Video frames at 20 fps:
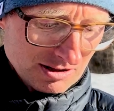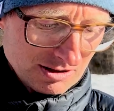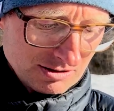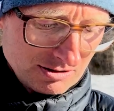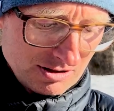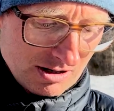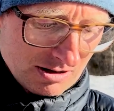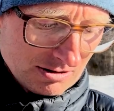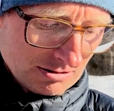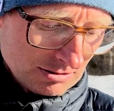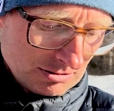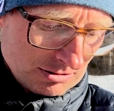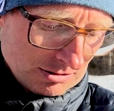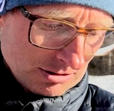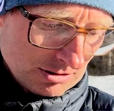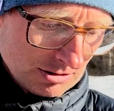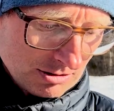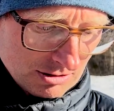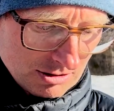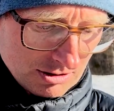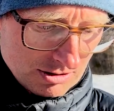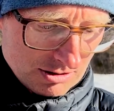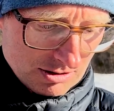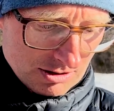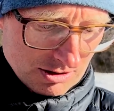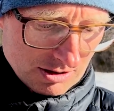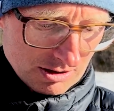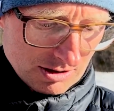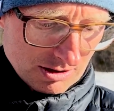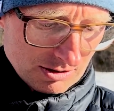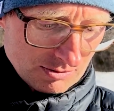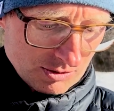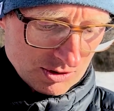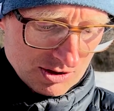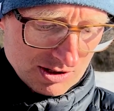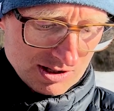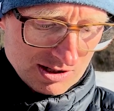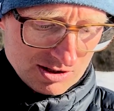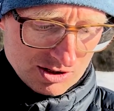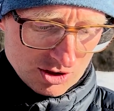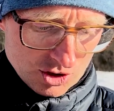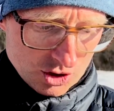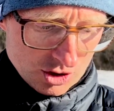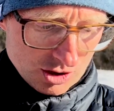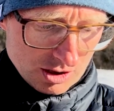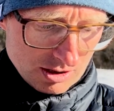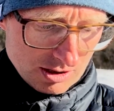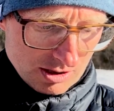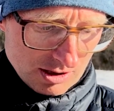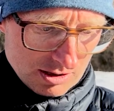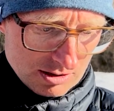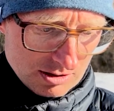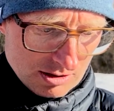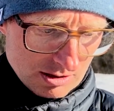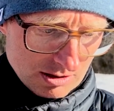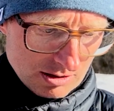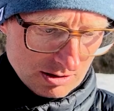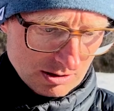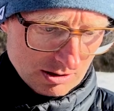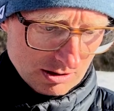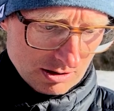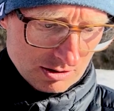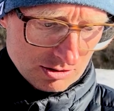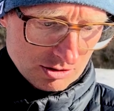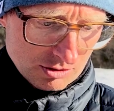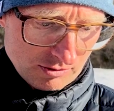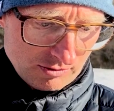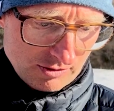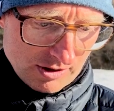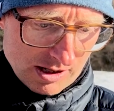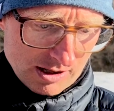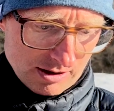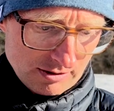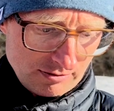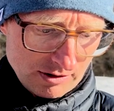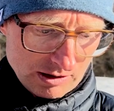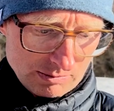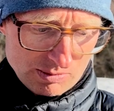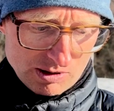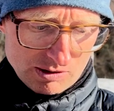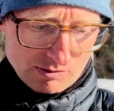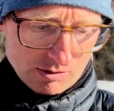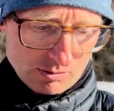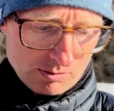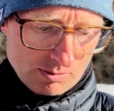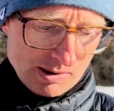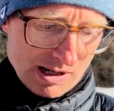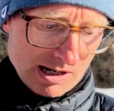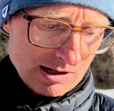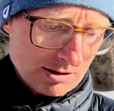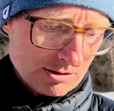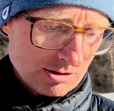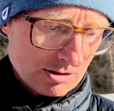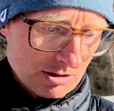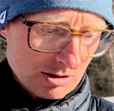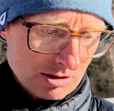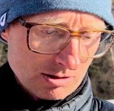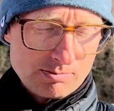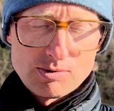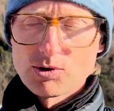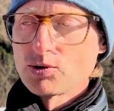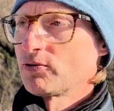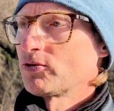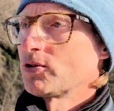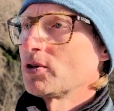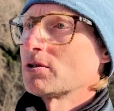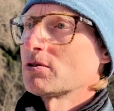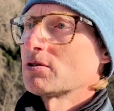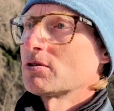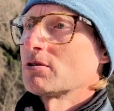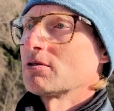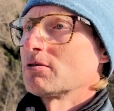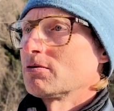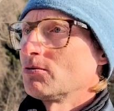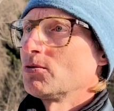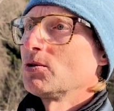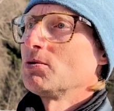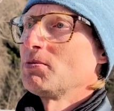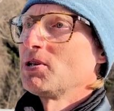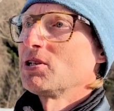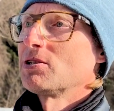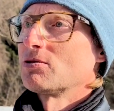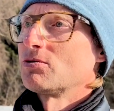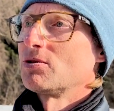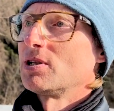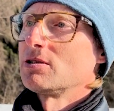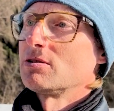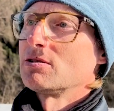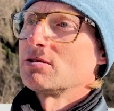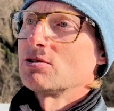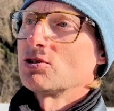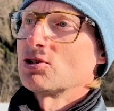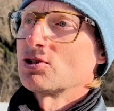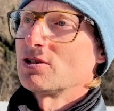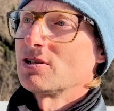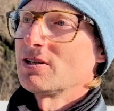yeah, I think it was a decision. I think so far the feedback from pilots proved us we made the right decision.